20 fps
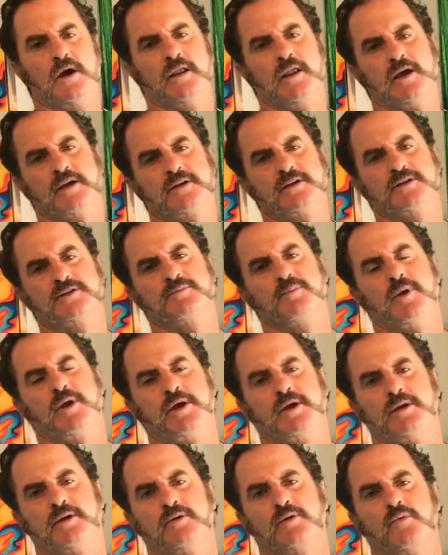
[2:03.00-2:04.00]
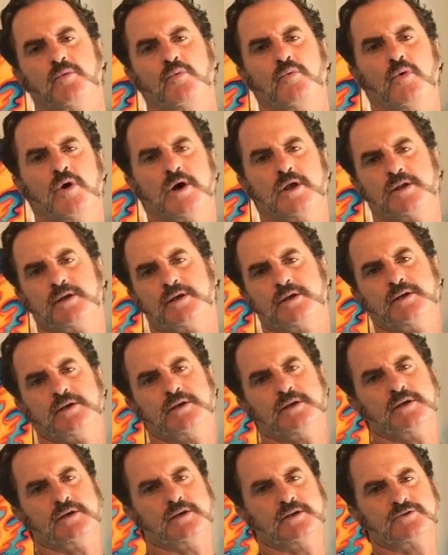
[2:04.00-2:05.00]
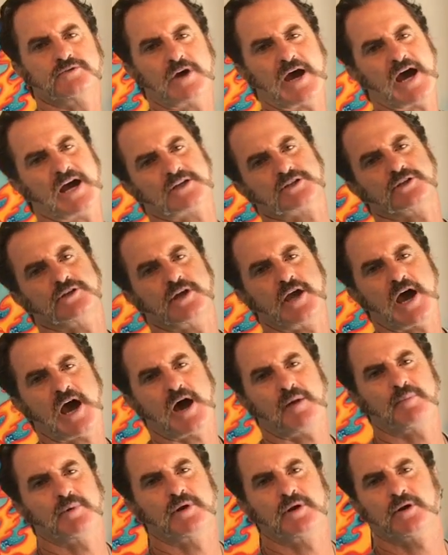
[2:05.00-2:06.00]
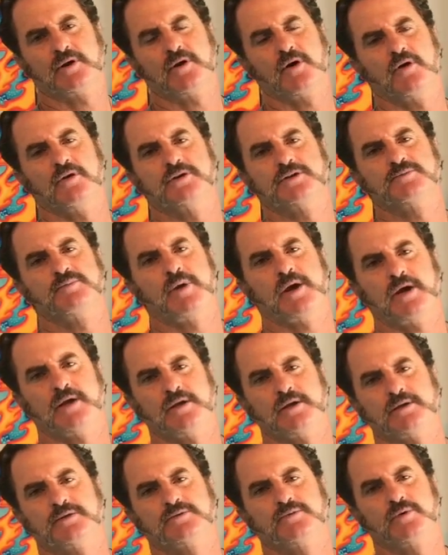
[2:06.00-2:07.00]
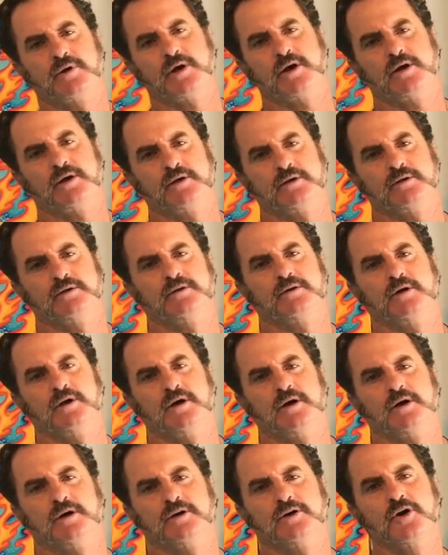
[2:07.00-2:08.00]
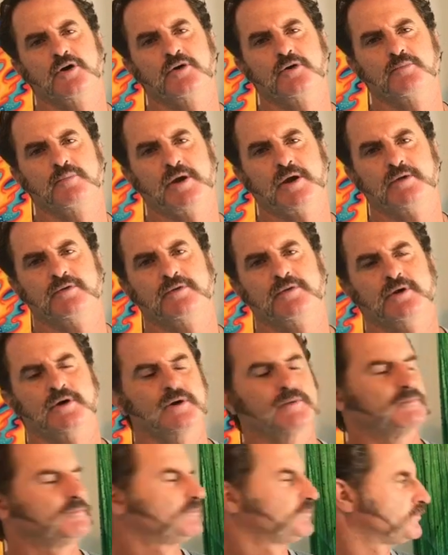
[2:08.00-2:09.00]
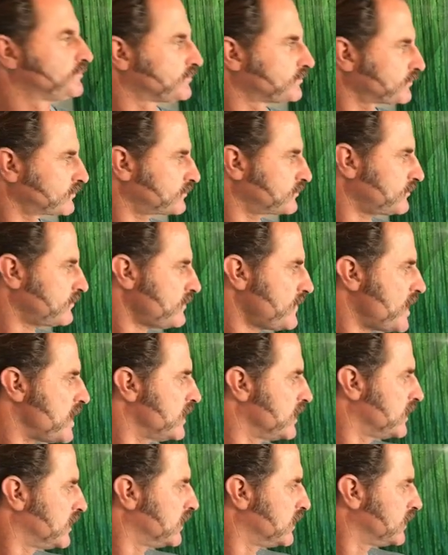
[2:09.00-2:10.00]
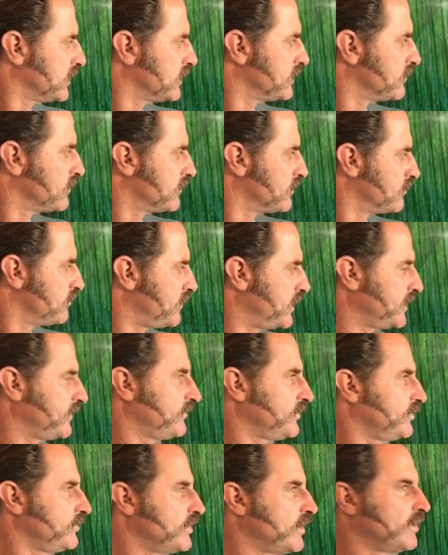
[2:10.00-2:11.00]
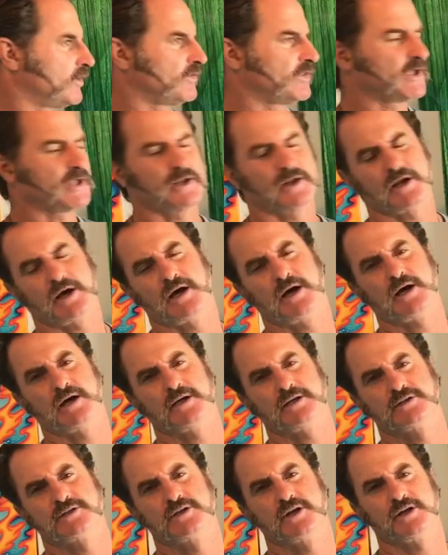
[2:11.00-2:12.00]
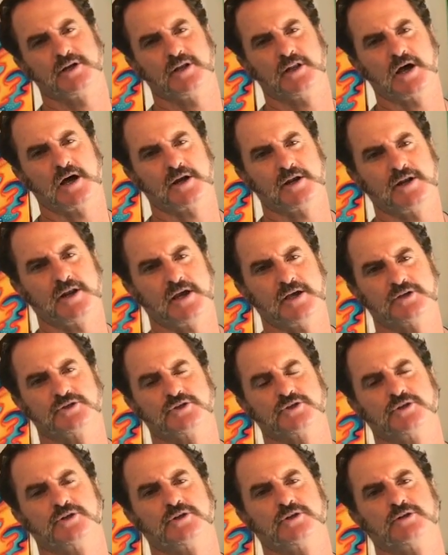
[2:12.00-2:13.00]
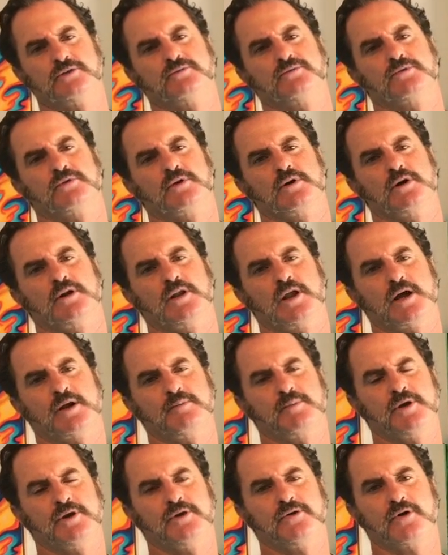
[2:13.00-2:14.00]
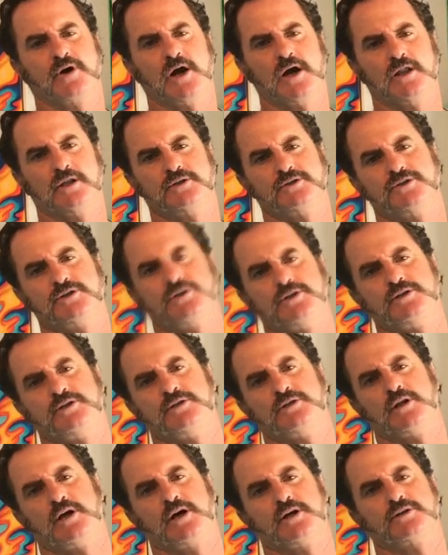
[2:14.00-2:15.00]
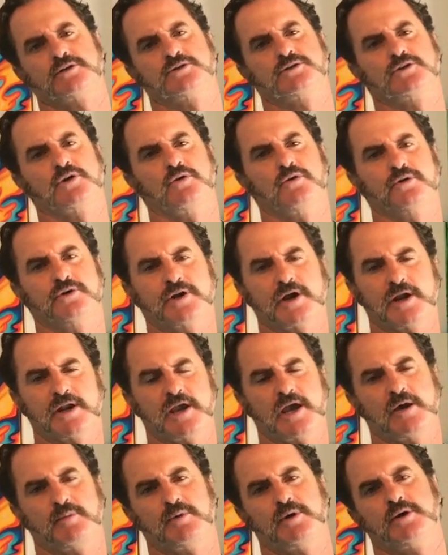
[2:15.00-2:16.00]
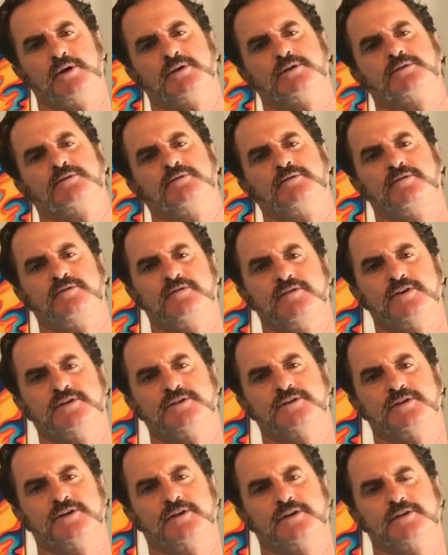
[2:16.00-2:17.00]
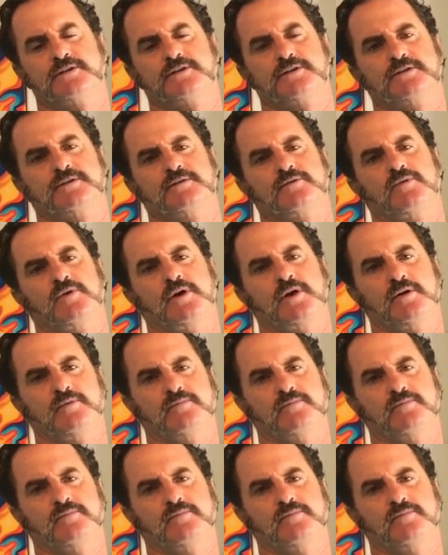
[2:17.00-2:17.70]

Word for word: I'd like to explain what is actually happening in all these paintings when I uh, go to paint them. Uh, many of you know that I study a lot of nature, a lot of meteorology, a lot of solar dynamics, physics,